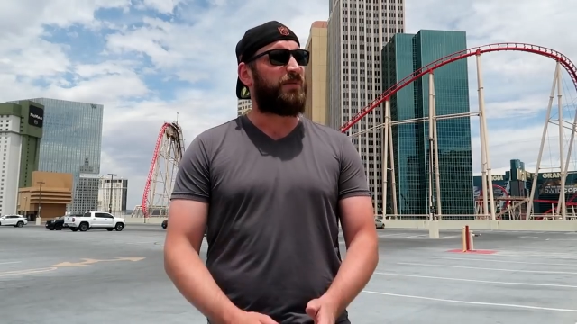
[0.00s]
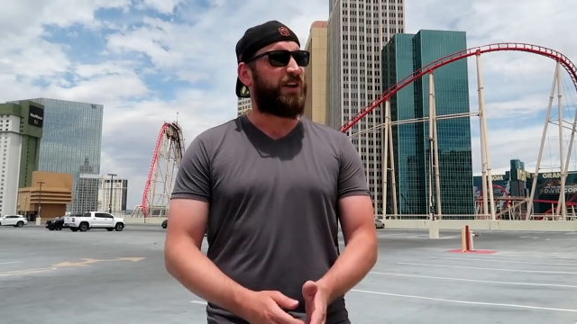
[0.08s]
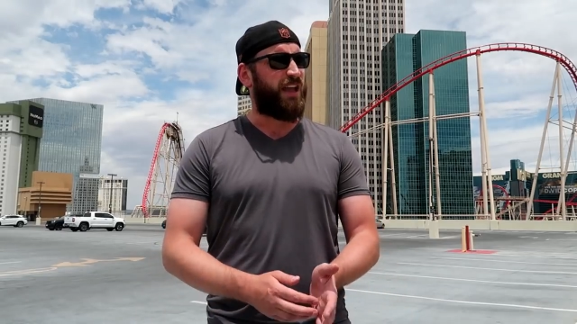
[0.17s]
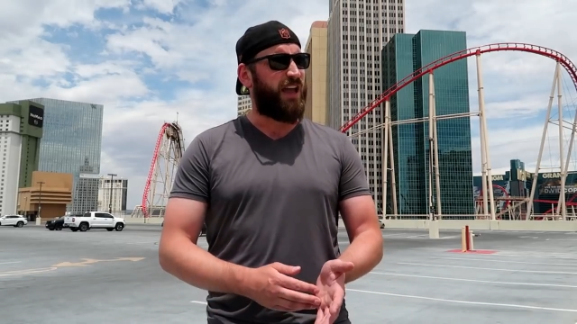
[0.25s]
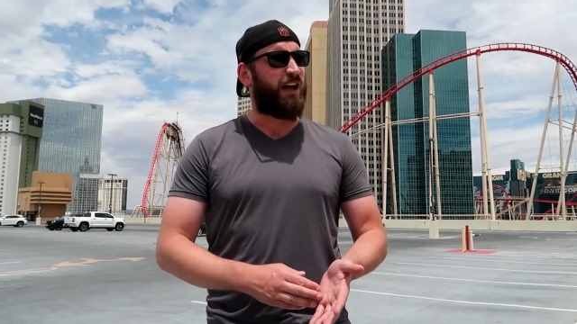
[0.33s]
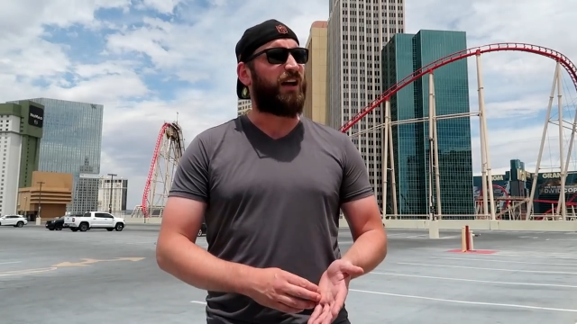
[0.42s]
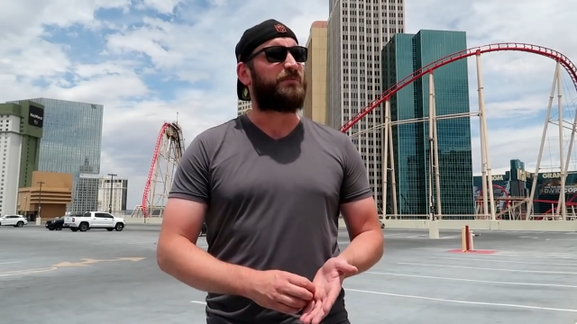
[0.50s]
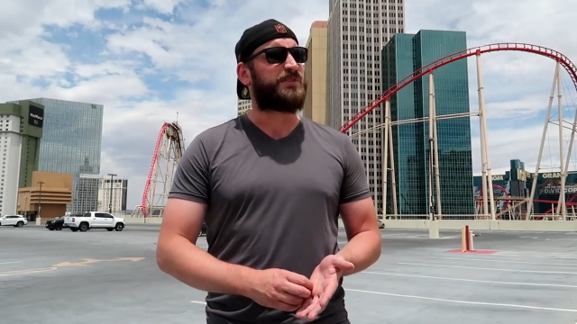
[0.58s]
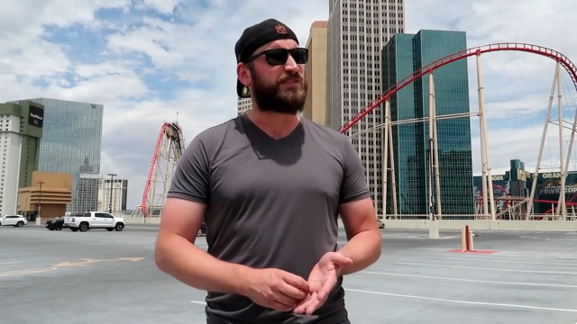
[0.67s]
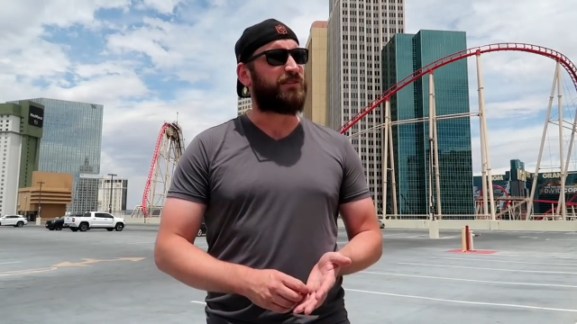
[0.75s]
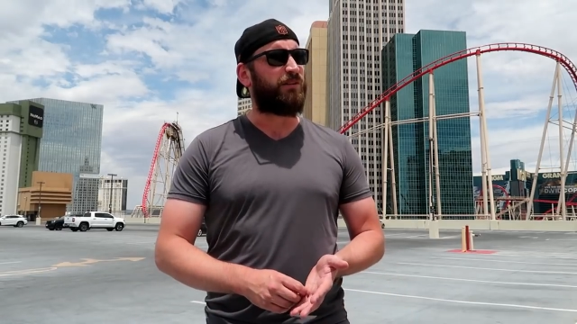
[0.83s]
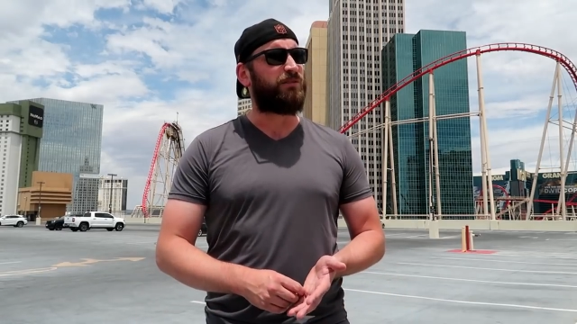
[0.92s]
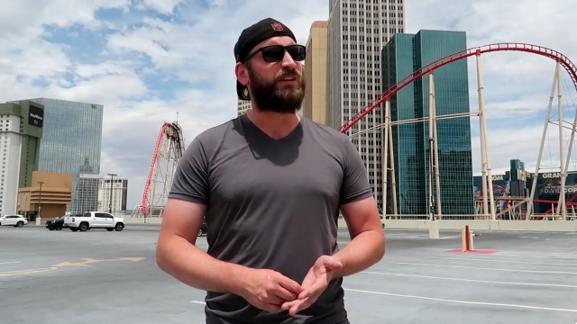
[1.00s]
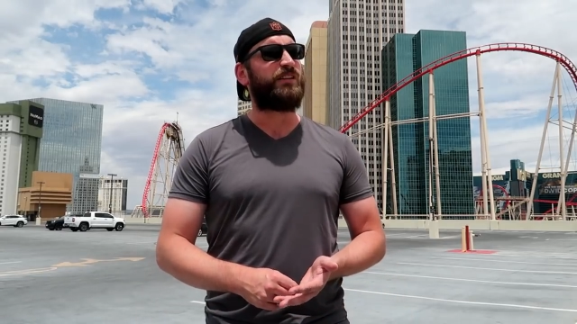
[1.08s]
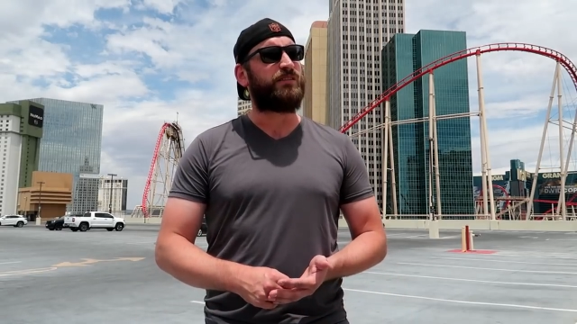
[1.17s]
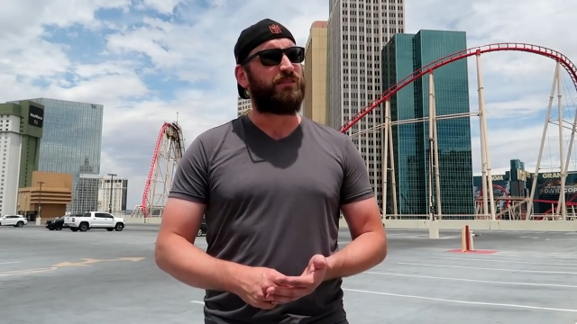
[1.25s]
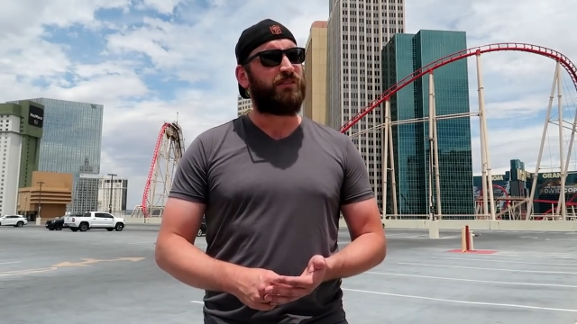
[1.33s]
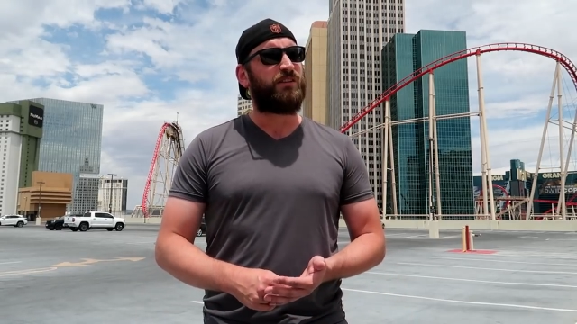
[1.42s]
But yeah, I'm
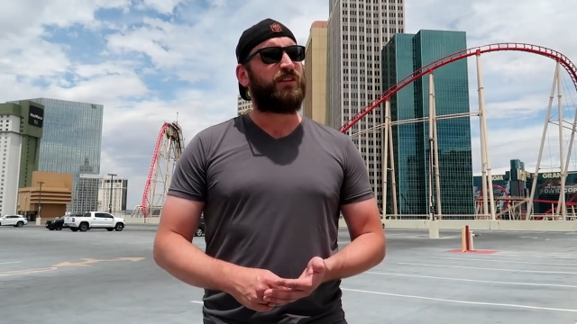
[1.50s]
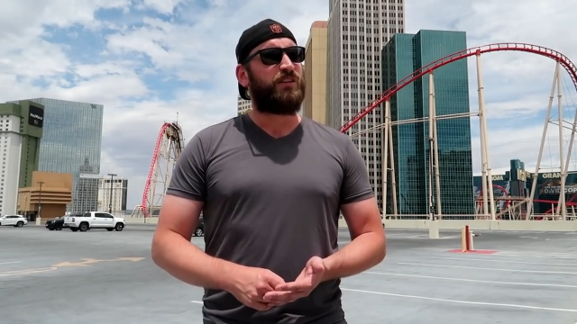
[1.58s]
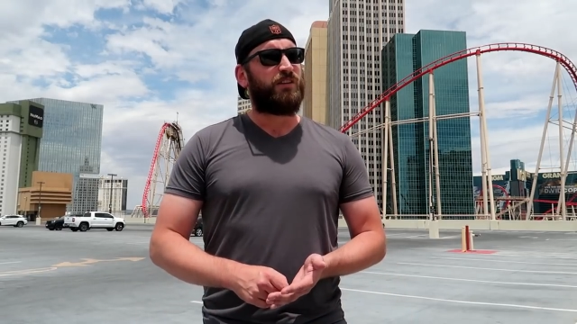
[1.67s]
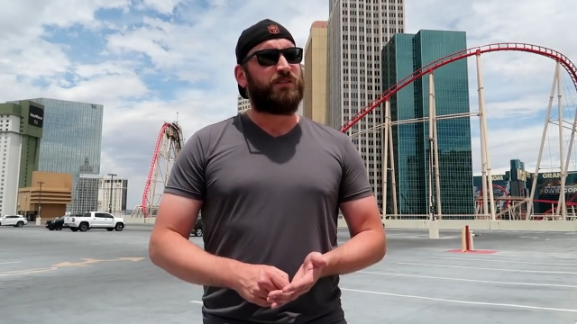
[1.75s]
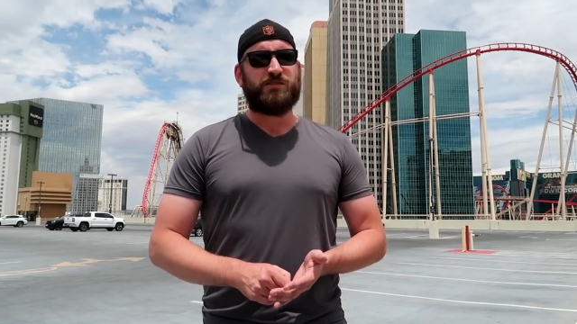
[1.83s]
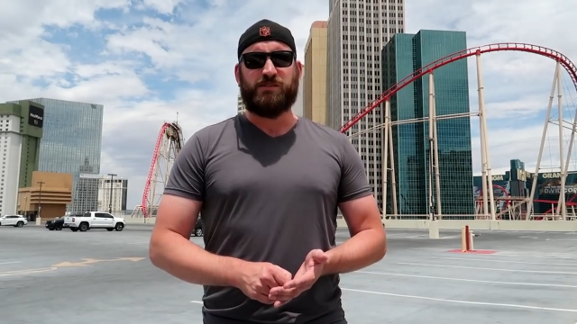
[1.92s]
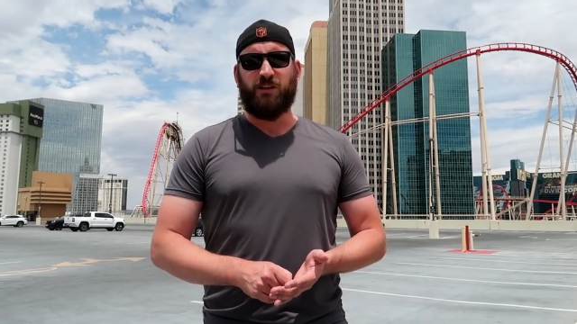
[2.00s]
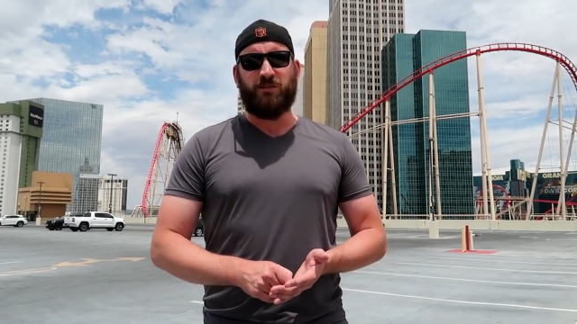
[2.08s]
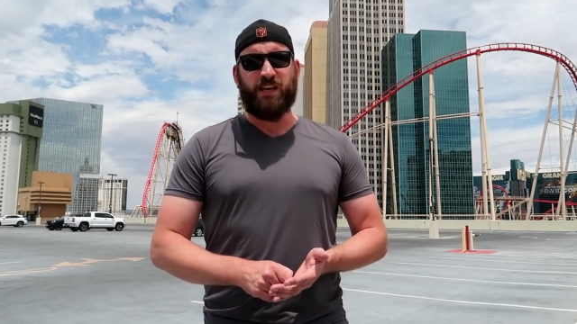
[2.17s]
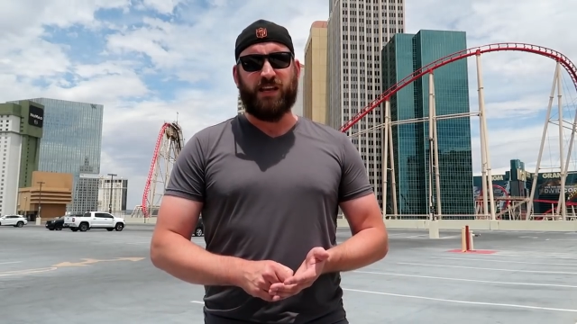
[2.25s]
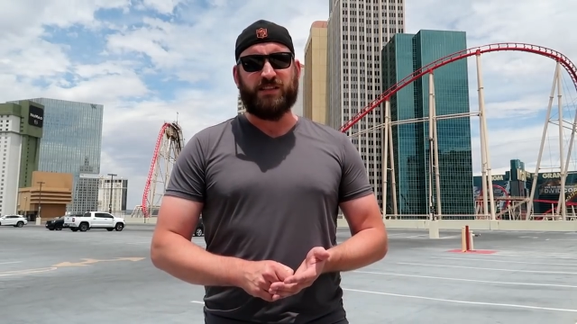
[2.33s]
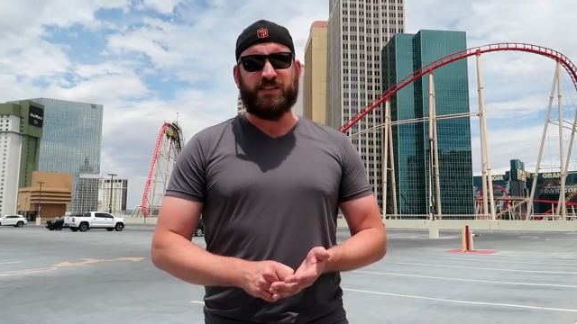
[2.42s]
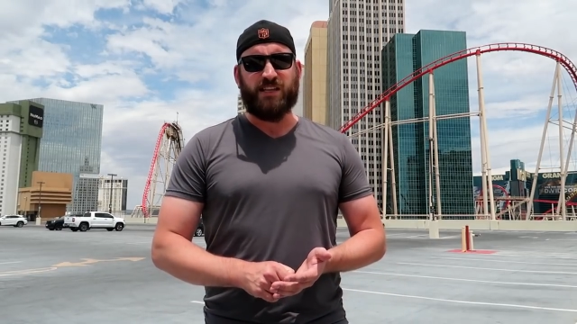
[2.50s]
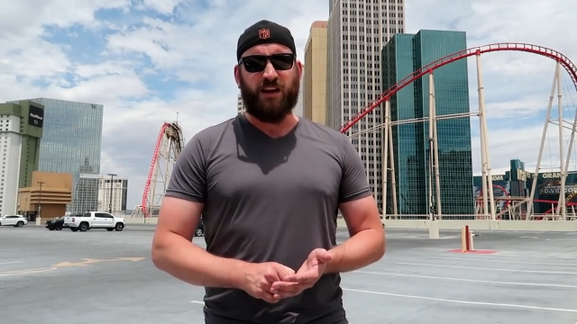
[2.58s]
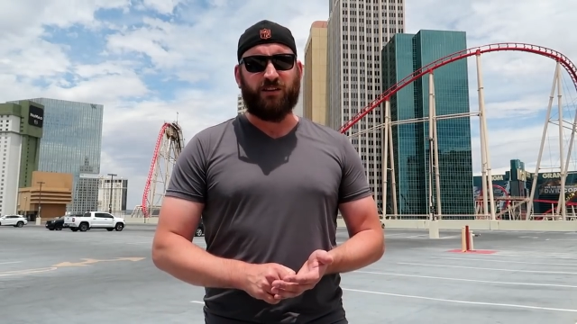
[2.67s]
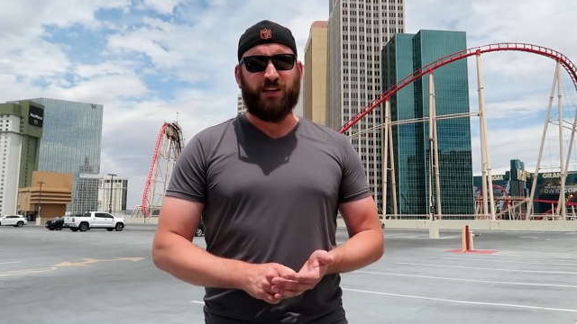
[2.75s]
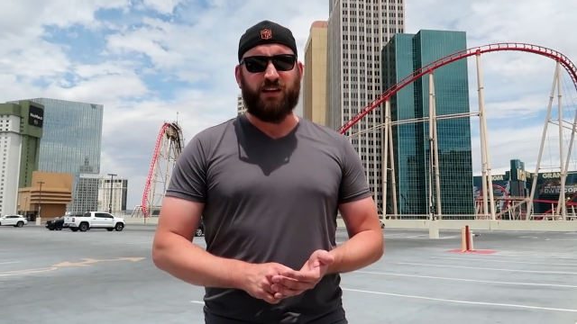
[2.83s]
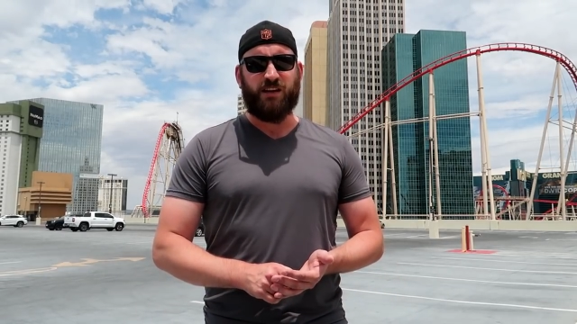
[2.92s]
slowly getting
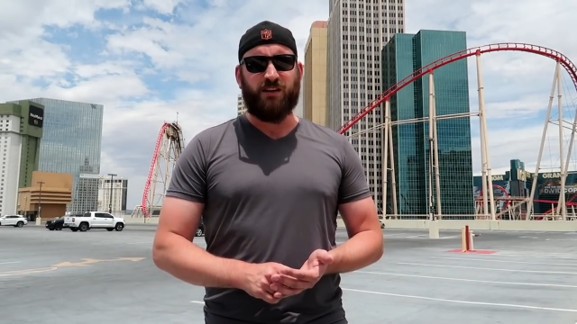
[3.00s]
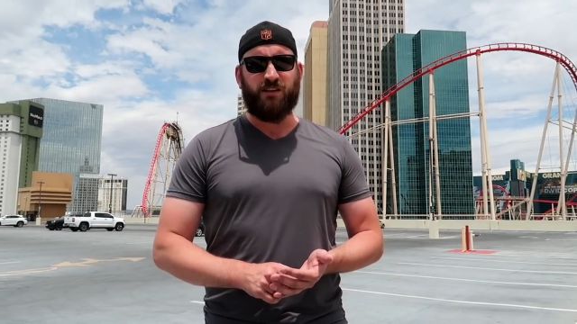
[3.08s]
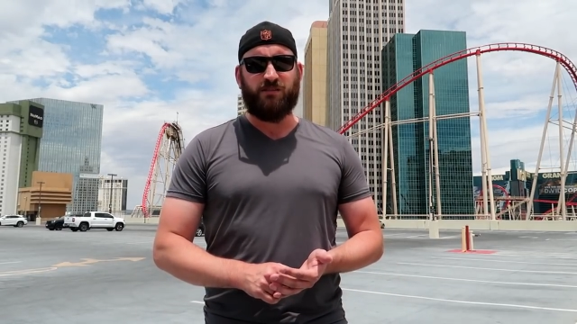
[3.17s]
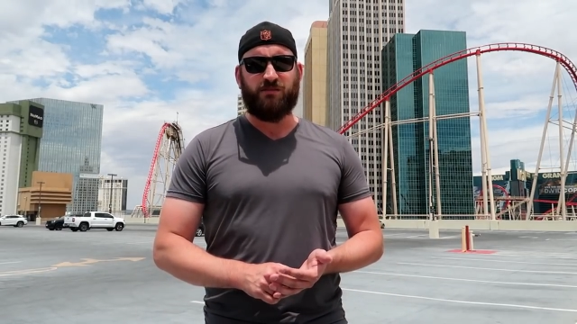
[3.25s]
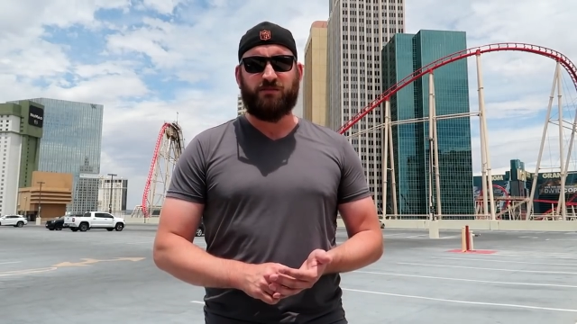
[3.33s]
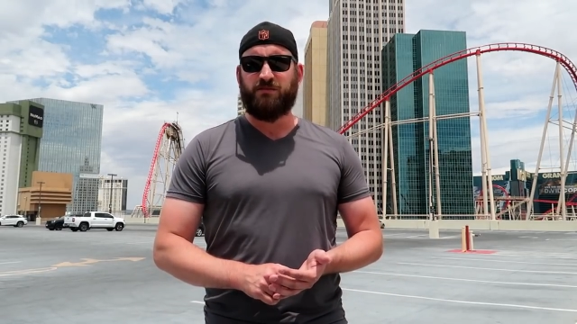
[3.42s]
settled in here.